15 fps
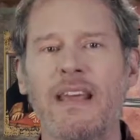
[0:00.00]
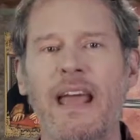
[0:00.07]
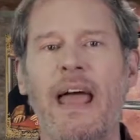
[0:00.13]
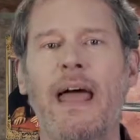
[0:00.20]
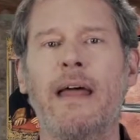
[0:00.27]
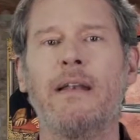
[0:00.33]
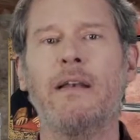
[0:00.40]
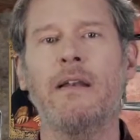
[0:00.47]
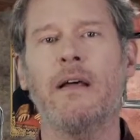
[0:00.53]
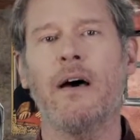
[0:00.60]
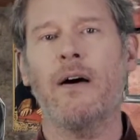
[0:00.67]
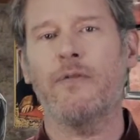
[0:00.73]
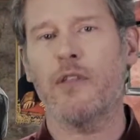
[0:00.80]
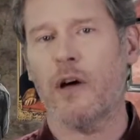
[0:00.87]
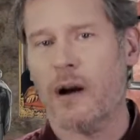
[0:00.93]
the end
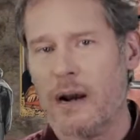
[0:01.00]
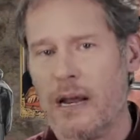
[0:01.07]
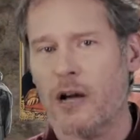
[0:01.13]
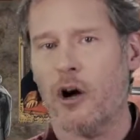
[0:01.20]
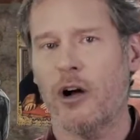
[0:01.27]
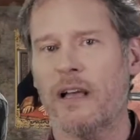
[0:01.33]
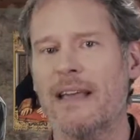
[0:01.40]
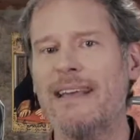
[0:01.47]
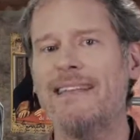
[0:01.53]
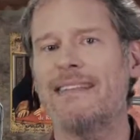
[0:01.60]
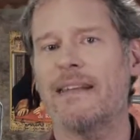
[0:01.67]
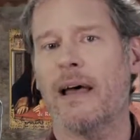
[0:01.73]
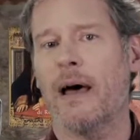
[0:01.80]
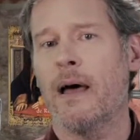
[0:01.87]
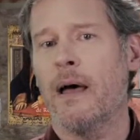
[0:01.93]
of the
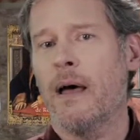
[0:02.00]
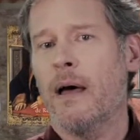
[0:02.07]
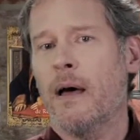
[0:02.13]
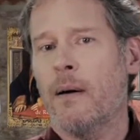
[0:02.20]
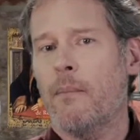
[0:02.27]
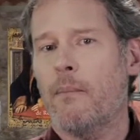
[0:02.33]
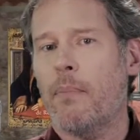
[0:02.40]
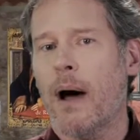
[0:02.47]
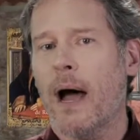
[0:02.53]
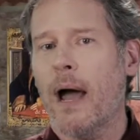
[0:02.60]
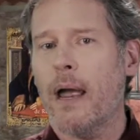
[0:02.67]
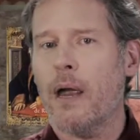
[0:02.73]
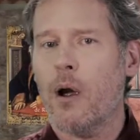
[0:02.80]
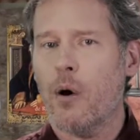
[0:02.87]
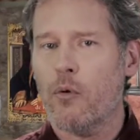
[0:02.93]
Reconquista
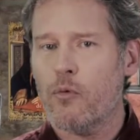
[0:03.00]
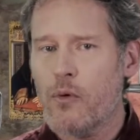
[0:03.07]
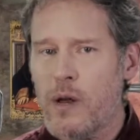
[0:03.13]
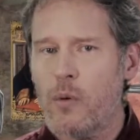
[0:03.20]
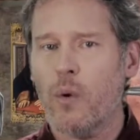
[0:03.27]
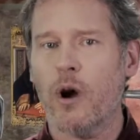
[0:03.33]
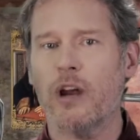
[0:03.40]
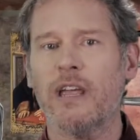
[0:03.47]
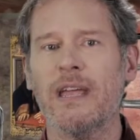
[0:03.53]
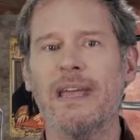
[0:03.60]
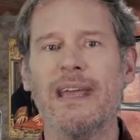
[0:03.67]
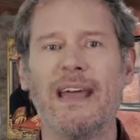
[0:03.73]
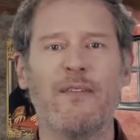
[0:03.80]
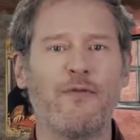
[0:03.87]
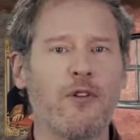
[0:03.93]
by
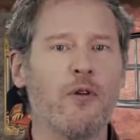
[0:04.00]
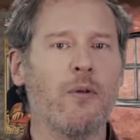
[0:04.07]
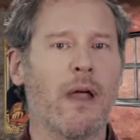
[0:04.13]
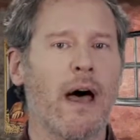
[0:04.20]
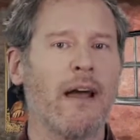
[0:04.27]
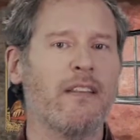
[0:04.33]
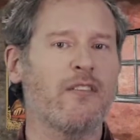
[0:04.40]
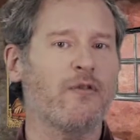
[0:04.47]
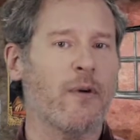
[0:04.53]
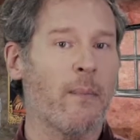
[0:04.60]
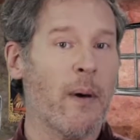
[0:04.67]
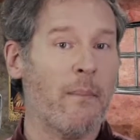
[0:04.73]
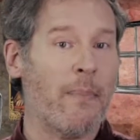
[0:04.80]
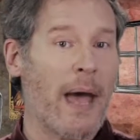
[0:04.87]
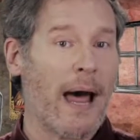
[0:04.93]
reworking a few lines
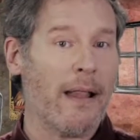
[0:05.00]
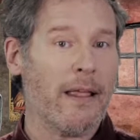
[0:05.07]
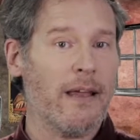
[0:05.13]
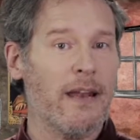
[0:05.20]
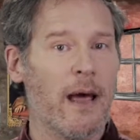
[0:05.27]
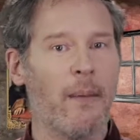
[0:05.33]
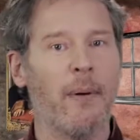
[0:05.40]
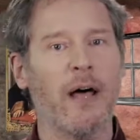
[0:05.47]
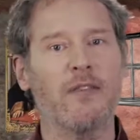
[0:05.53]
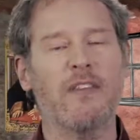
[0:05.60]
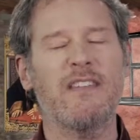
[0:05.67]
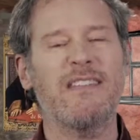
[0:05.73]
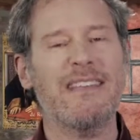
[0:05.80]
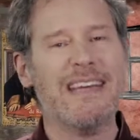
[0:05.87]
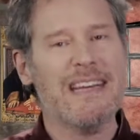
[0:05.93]
from a ballad about
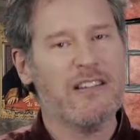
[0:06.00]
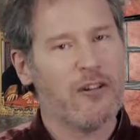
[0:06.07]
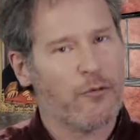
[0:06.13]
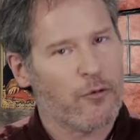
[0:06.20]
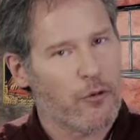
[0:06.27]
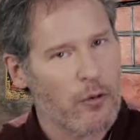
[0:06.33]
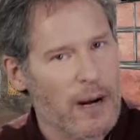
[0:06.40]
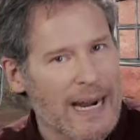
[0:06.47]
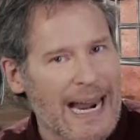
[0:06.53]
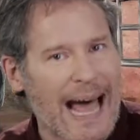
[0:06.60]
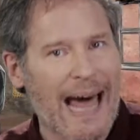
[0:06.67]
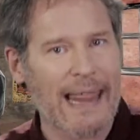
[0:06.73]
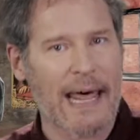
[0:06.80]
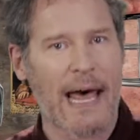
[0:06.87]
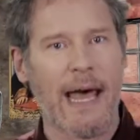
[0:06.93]
the siege of
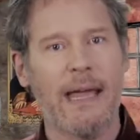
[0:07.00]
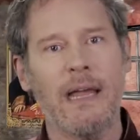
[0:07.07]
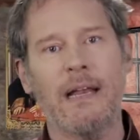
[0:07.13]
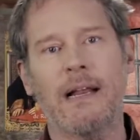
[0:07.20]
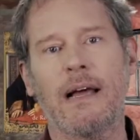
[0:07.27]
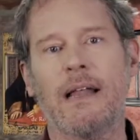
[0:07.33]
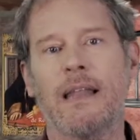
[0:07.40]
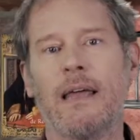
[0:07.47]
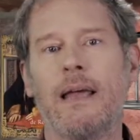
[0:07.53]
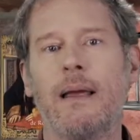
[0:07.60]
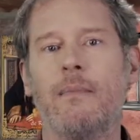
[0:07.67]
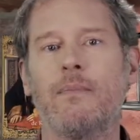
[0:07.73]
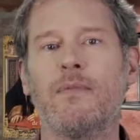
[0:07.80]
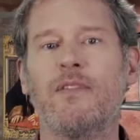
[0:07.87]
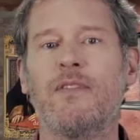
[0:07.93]
Granada. It
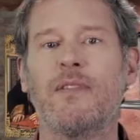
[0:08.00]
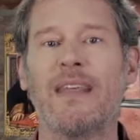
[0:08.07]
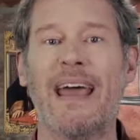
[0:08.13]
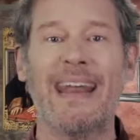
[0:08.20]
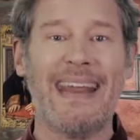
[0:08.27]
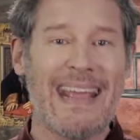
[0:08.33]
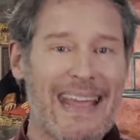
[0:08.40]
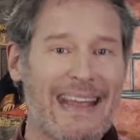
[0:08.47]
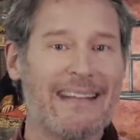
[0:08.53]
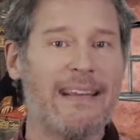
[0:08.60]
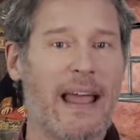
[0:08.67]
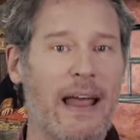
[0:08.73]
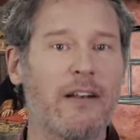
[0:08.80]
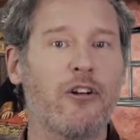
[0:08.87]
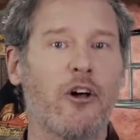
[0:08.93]
claims that it
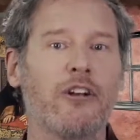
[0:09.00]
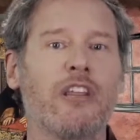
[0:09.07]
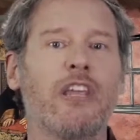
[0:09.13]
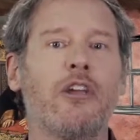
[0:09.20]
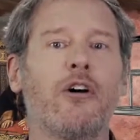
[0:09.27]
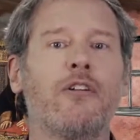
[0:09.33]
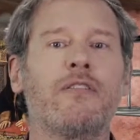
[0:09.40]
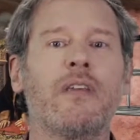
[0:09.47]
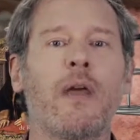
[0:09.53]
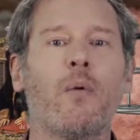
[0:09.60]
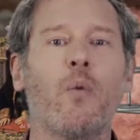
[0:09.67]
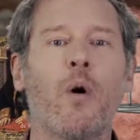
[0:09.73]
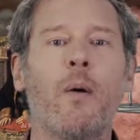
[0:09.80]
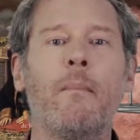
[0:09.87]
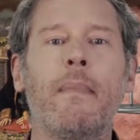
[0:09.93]
and Don Quixote
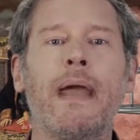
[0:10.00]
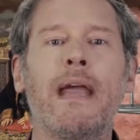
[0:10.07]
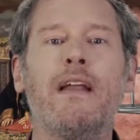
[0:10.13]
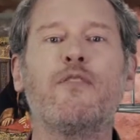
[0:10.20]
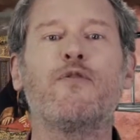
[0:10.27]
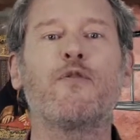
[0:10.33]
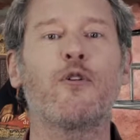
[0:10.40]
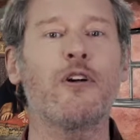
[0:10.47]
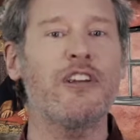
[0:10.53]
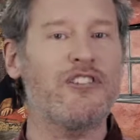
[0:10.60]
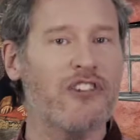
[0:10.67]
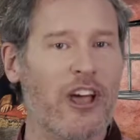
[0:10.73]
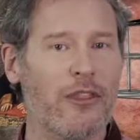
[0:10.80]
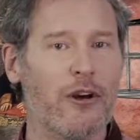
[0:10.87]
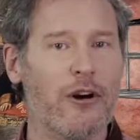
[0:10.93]
were made for
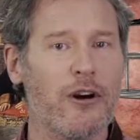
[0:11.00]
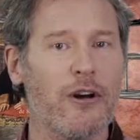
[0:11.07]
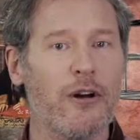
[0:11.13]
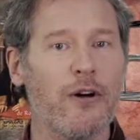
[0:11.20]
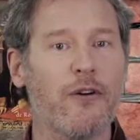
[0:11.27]
each other.